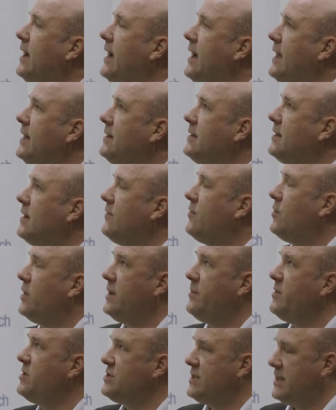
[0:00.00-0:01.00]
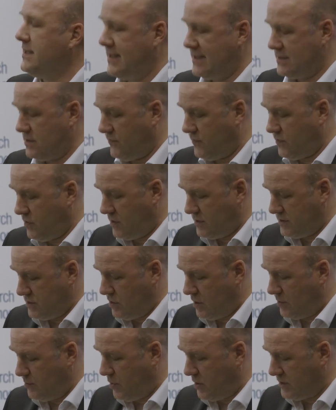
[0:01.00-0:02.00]
And for imaging, that's of course
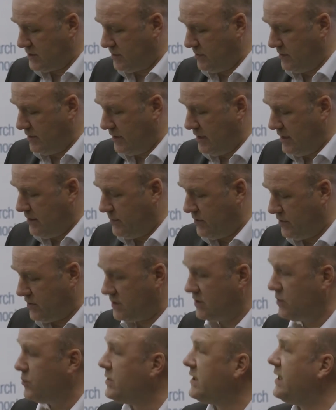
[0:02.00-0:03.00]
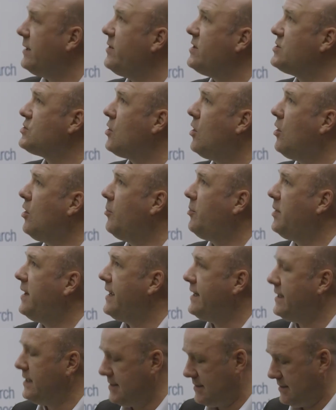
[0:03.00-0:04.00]
not possible because you would image all
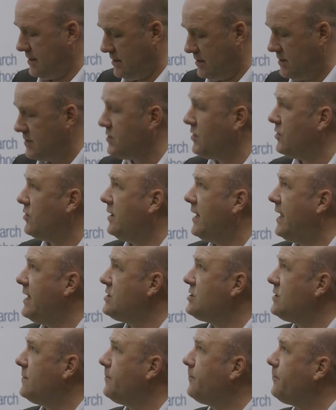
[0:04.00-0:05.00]
platelets in the circulation.